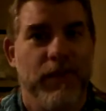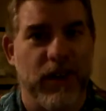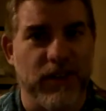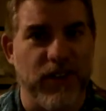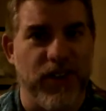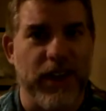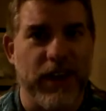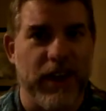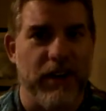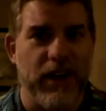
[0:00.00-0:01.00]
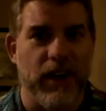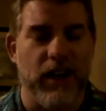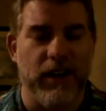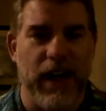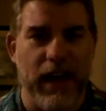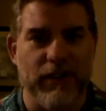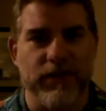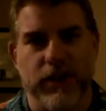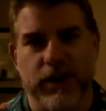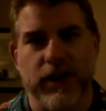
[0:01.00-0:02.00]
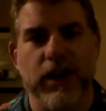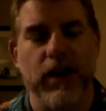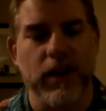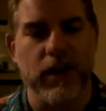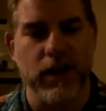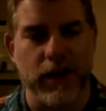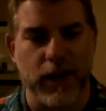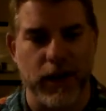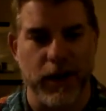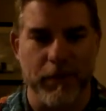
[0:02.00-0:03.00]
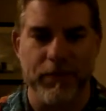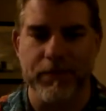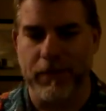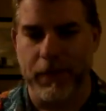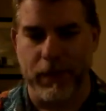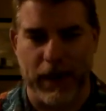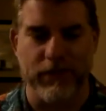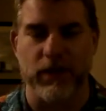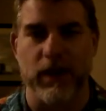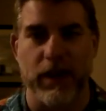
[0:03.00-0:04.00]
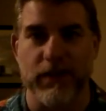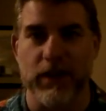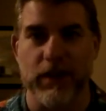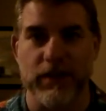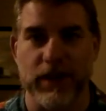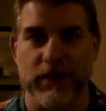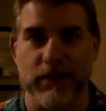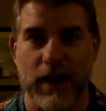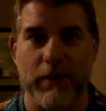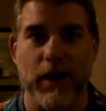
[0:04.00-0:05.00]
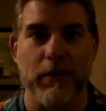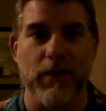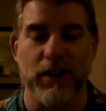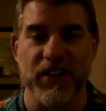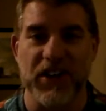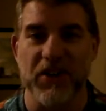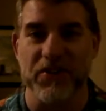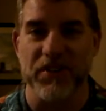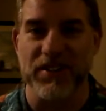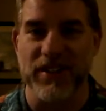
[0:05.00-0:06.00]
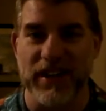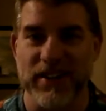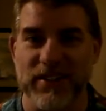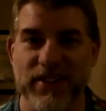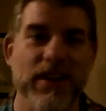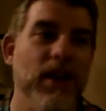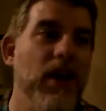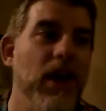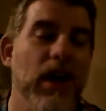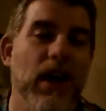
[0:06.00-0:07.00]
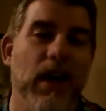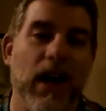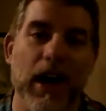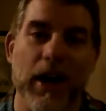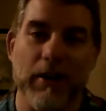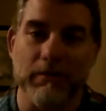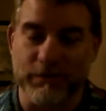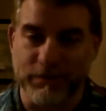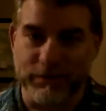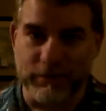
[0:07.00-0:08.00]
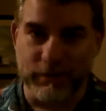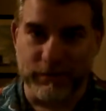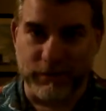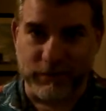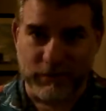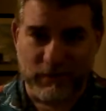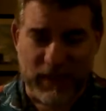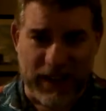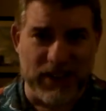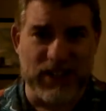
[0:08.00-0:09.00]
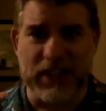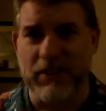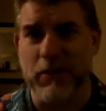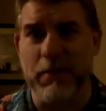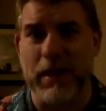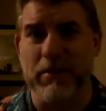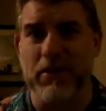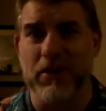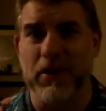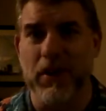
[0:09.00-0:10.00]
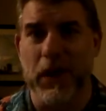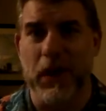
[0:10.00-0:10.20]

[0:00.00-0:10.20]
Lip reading: There is a thing at GaryCon after a lot of the things wrap up called the Cultural Exchange. In general, people